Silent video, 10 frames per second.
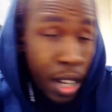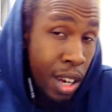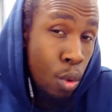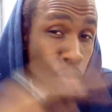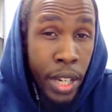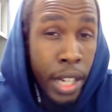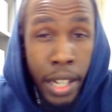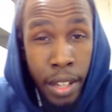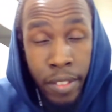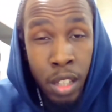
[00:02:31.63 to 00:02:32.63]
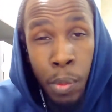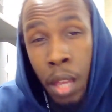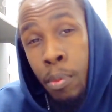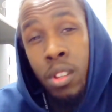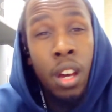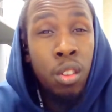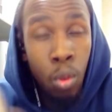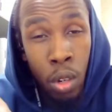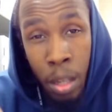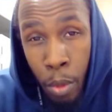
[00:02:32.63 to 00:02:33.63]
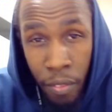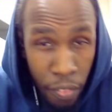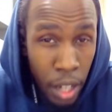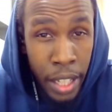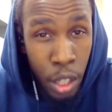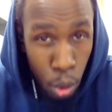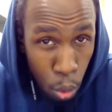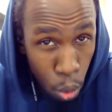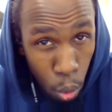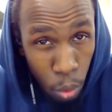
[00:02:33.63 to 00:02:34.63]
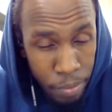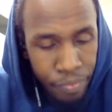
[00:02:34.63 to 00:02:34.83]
I don't read any of these papers. I saw them on fucking Google.